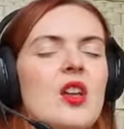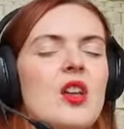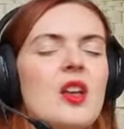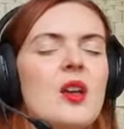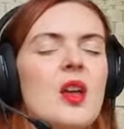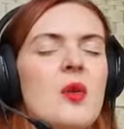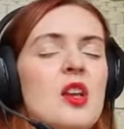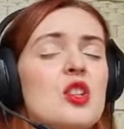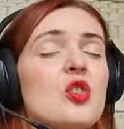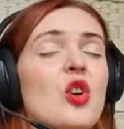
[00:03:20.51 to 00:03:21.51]

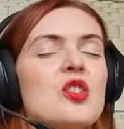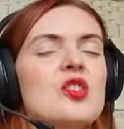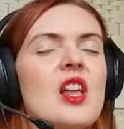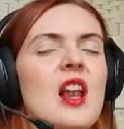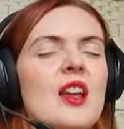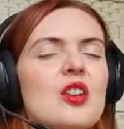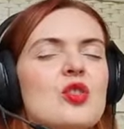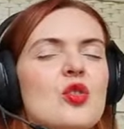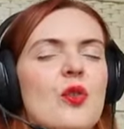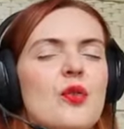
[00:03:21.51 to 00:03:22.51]
imagine
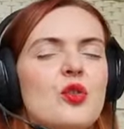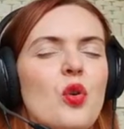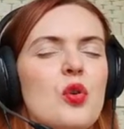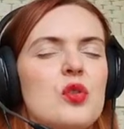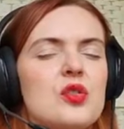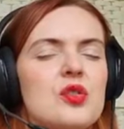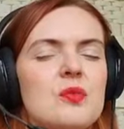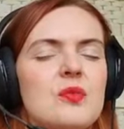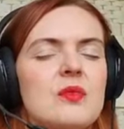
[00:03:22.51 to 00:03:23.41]
constellation of Taurus.